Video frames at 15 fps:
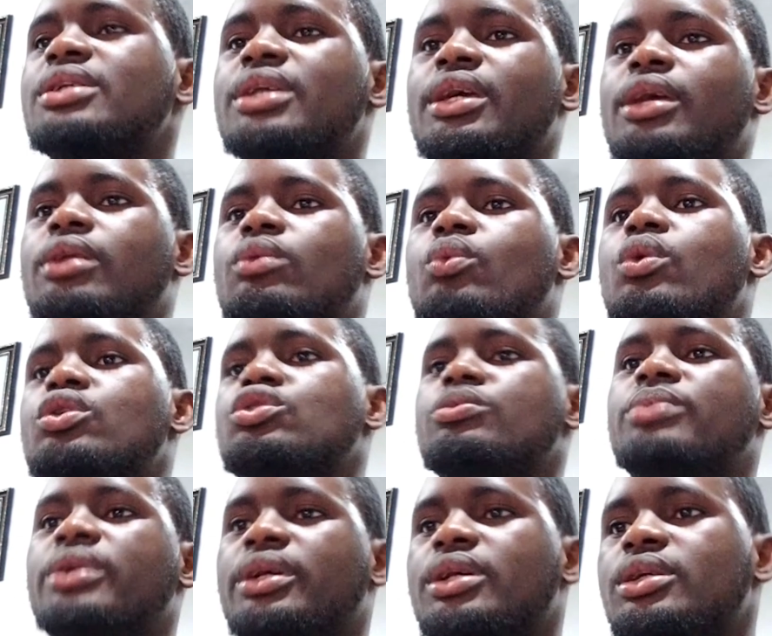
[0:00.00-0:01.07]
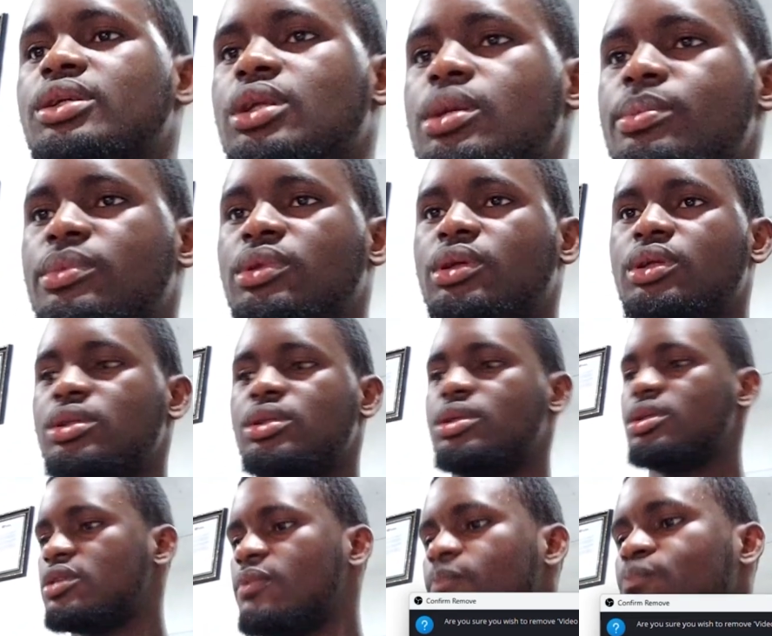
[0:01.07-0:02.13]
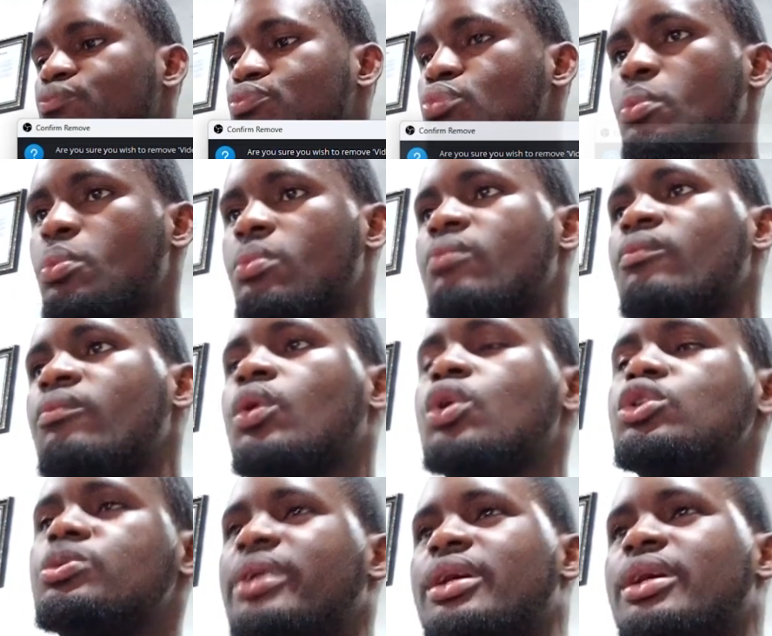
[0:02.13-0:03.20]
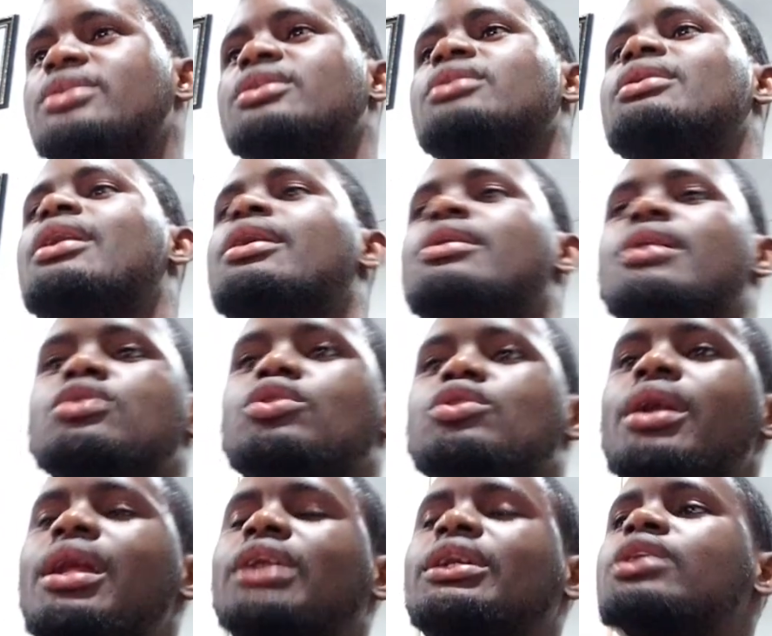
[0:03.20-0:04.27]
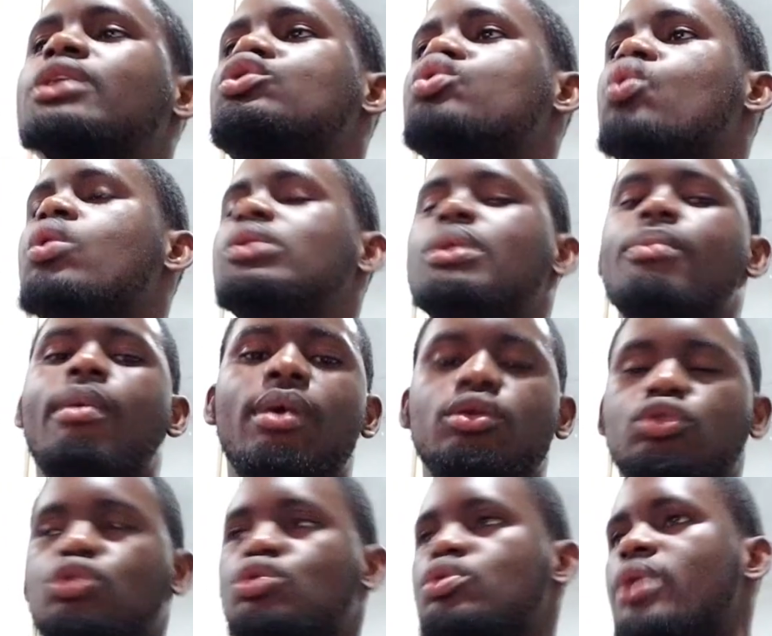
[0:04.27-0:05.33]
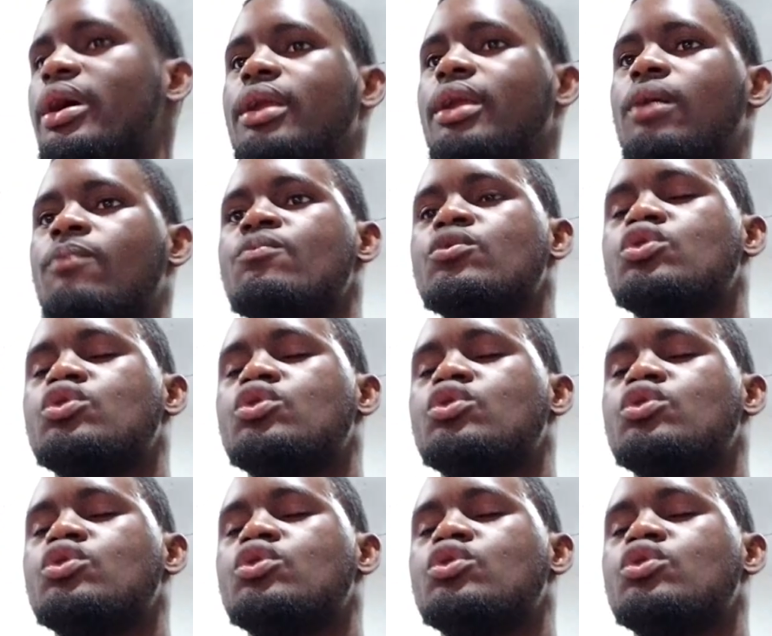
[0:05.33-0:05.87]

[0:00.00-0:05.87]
it in once you bring it in let me delete this once you bring it in you can actually do what i'm about to do right now